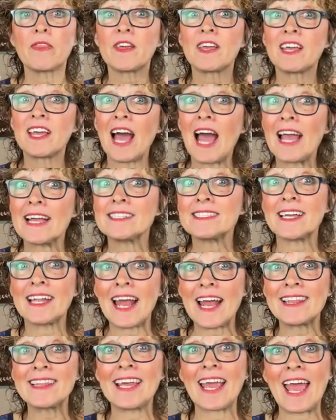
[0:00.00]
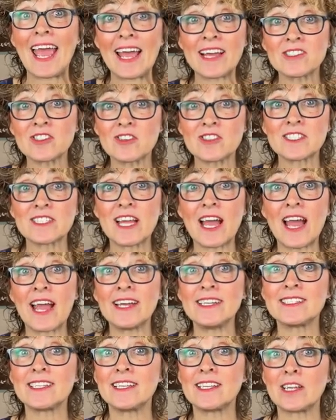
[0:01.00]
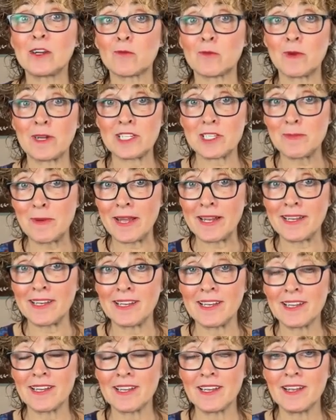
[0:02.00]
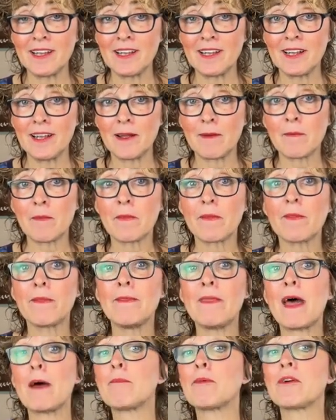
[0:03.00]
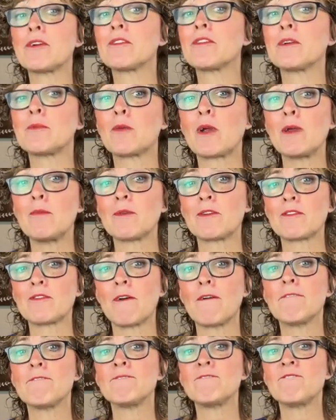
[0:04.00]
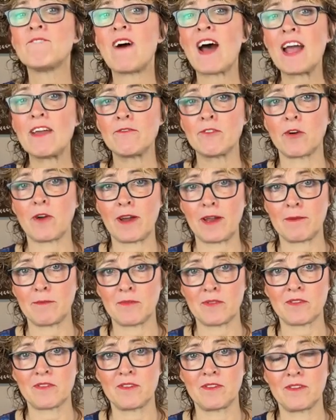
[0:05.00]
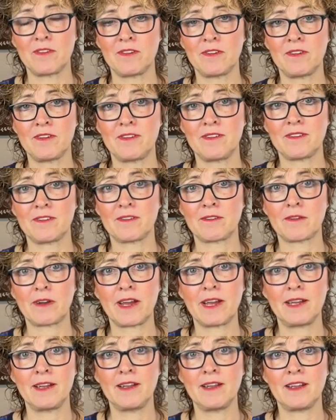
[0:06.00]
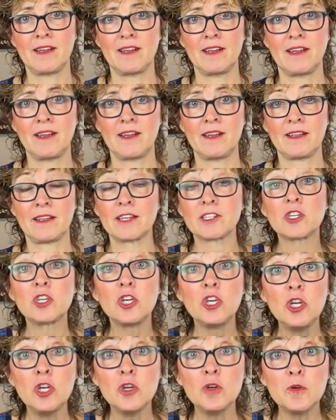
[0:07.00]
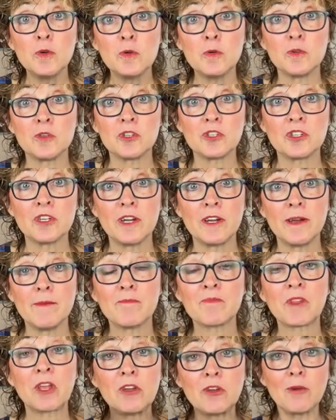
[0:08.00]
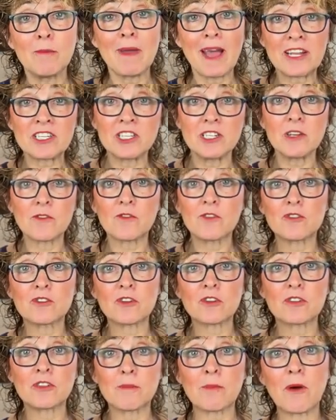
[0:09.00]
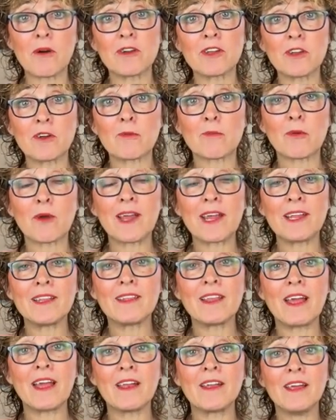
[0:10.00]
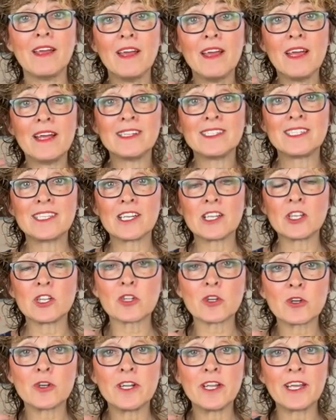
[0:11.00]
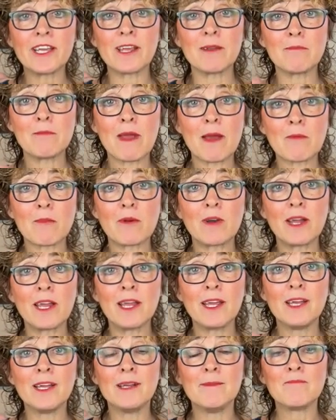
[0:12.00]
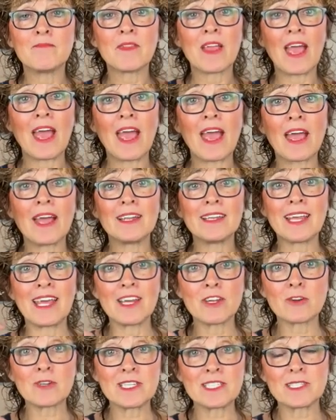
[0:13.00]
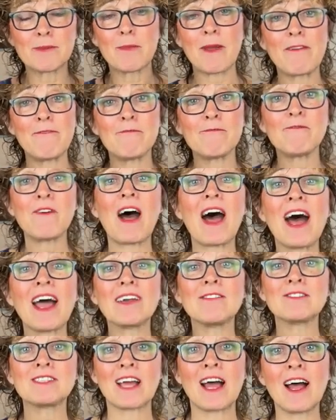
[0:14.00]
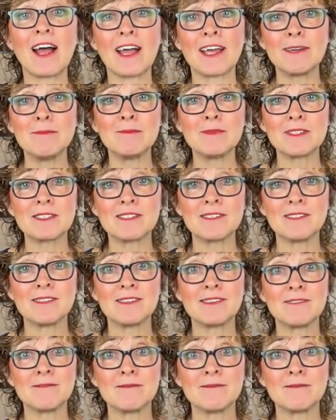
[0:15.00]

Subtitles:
the guys that had the exercise and the enrichment, that part of their brain was 5 grams, right? That's huge. Can you imagine if you took the part of your brain that did learning and memory and increased it by 5 times,